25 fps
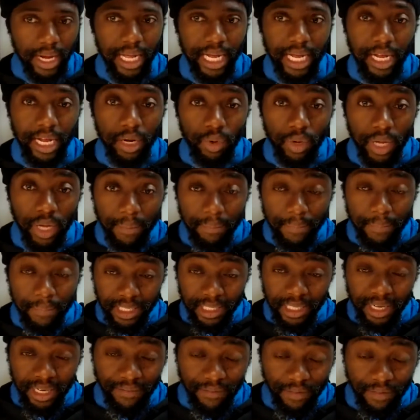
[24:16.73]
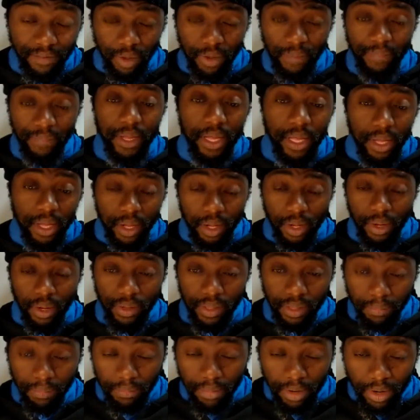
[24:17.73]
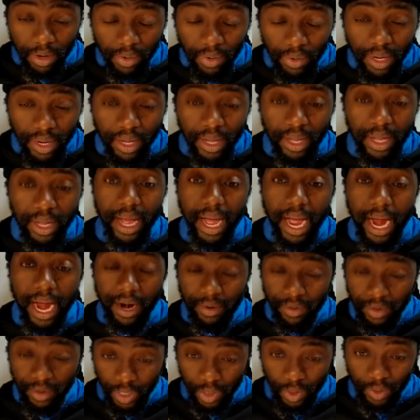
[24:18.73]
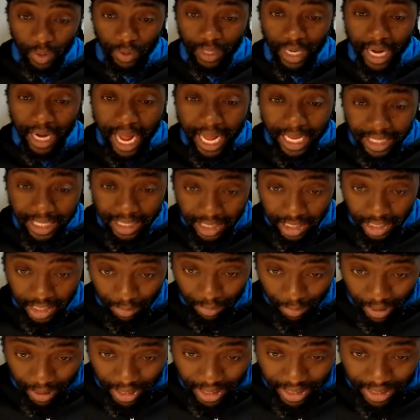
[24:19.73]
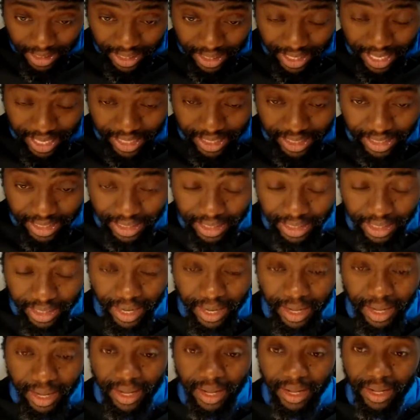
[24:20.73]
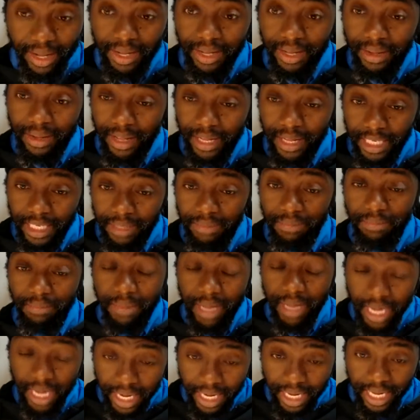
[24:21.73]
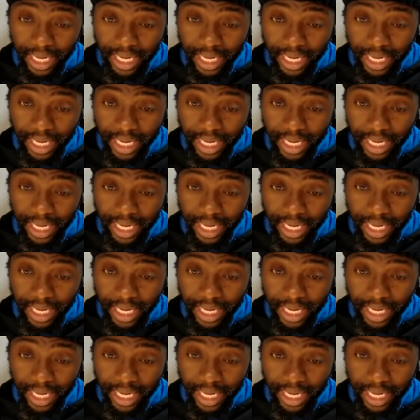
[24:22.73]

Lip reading: Like, I look at myself on the mirror, I recognize this person that is me.